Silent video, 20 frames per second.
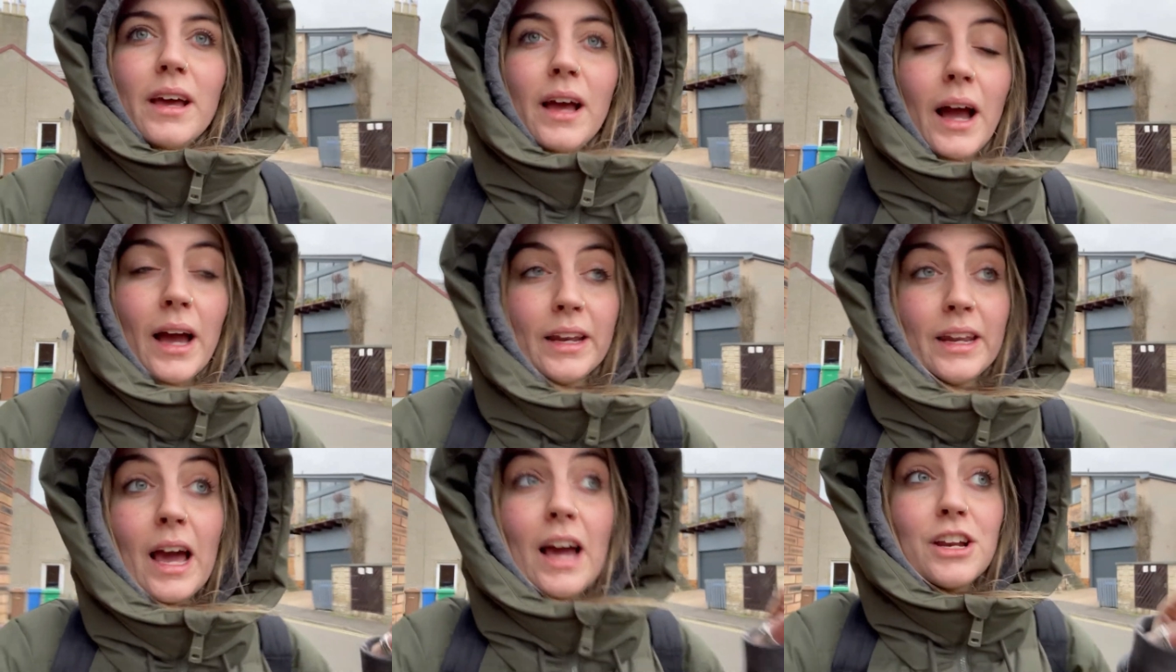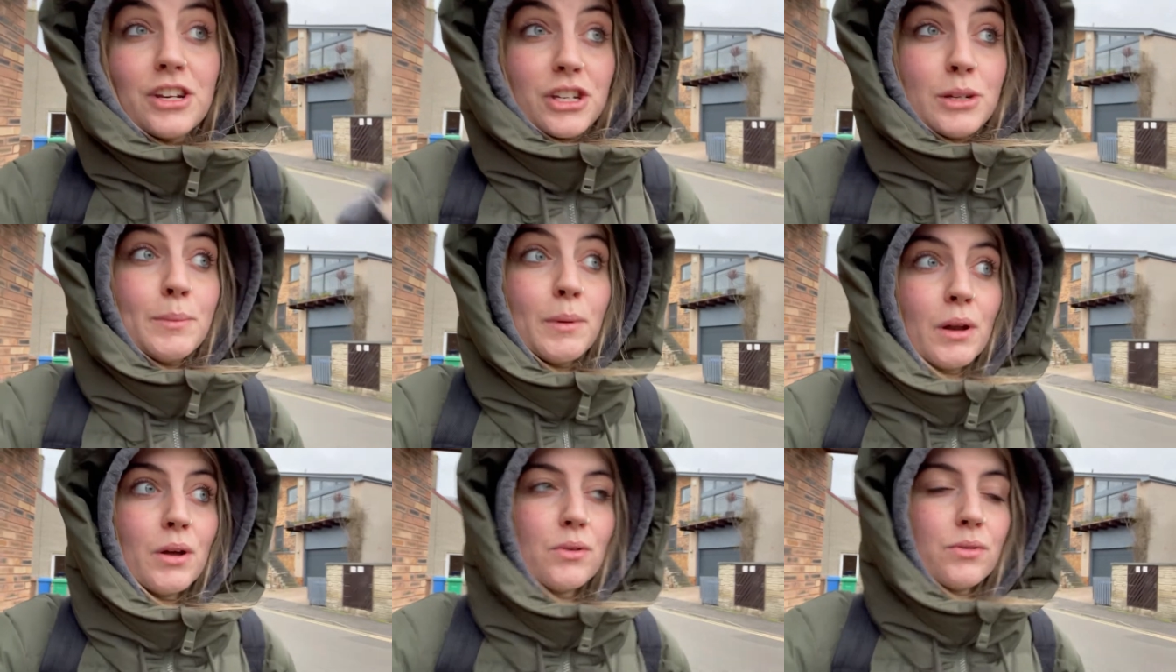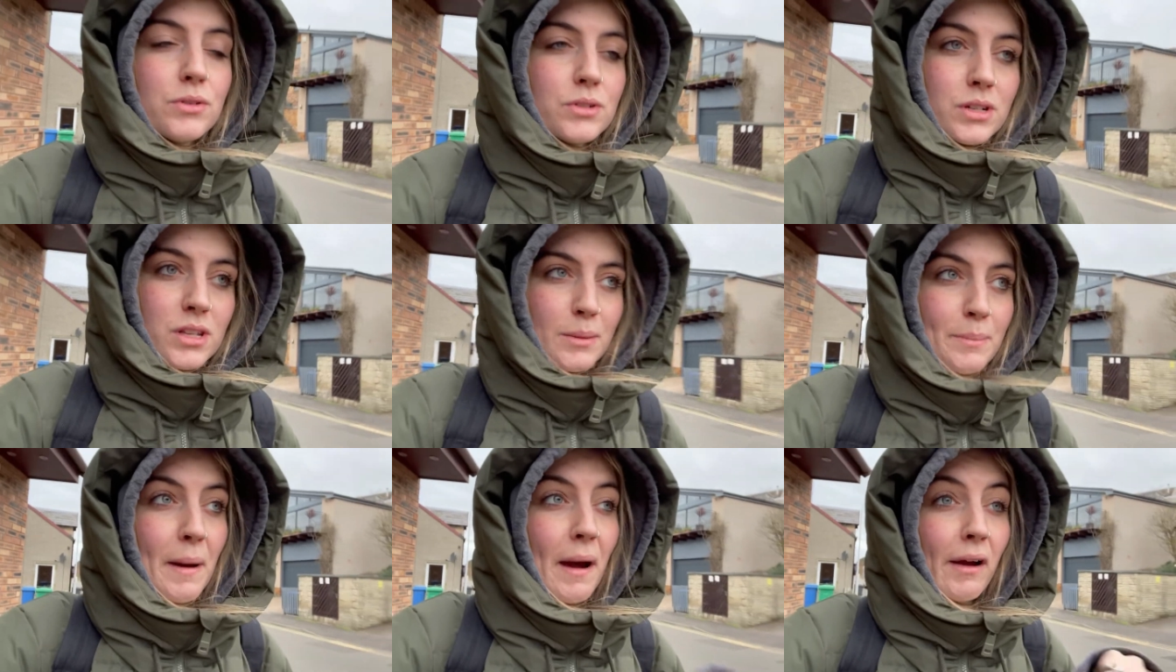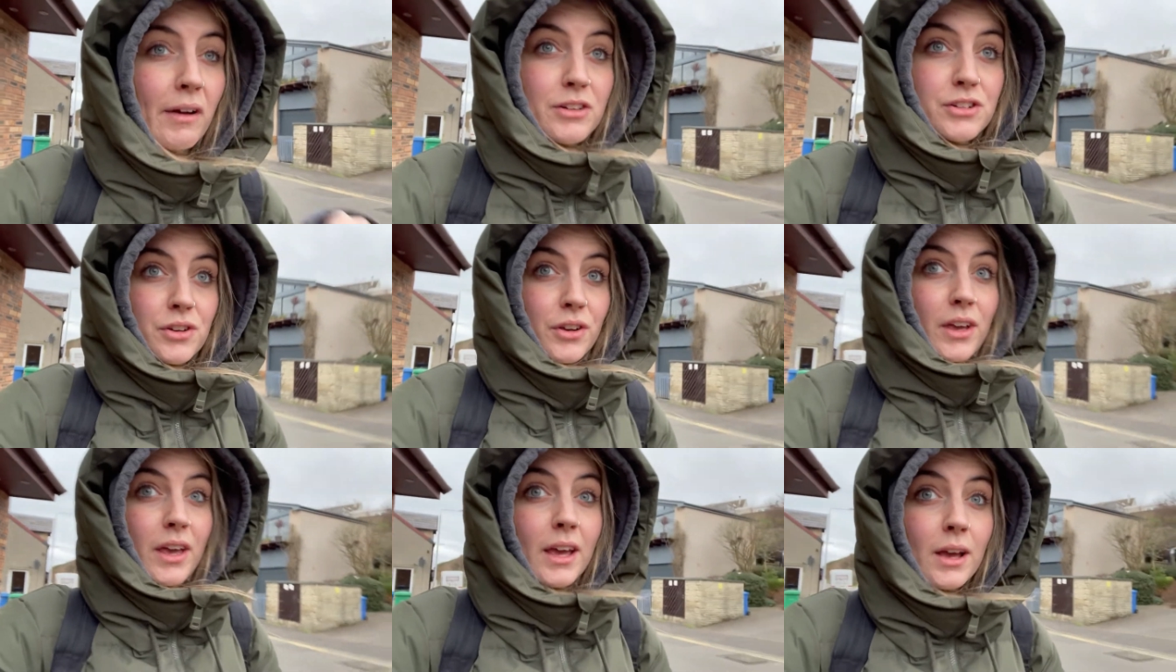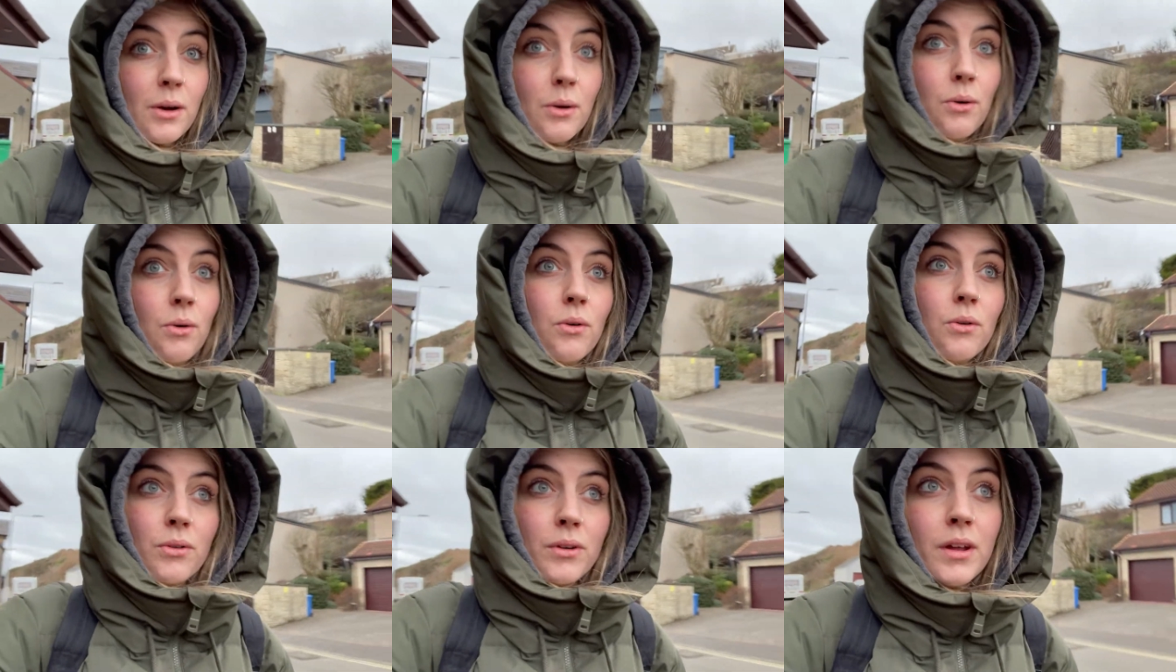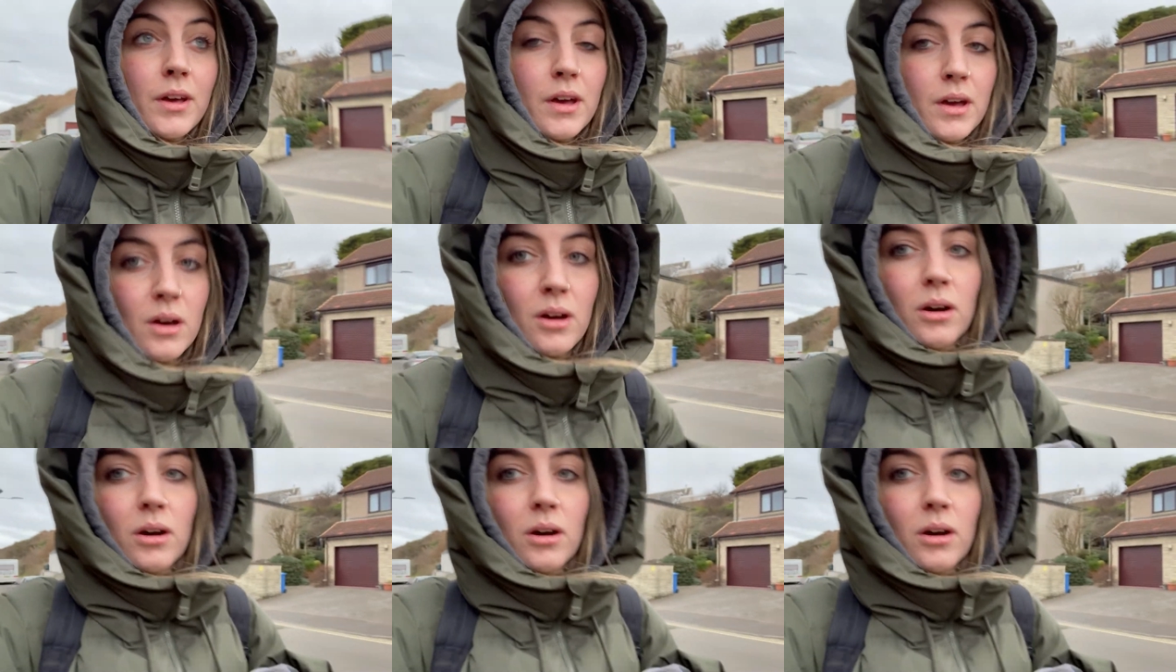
and it actually belongs to the parish of kinghorn